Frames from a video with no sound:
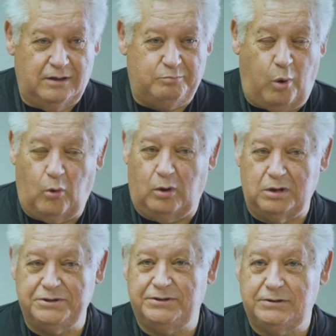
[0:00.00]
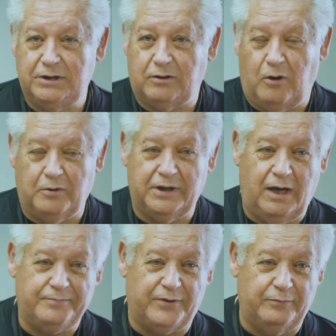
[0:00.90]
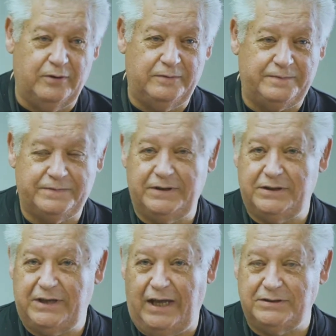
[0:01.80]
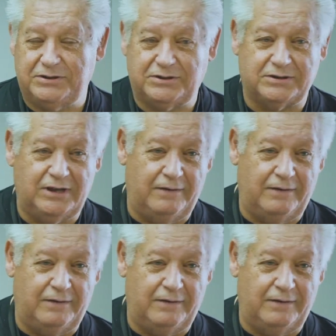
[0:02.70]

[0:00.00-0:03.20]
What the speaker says: poles that are holding up the roof and the tents and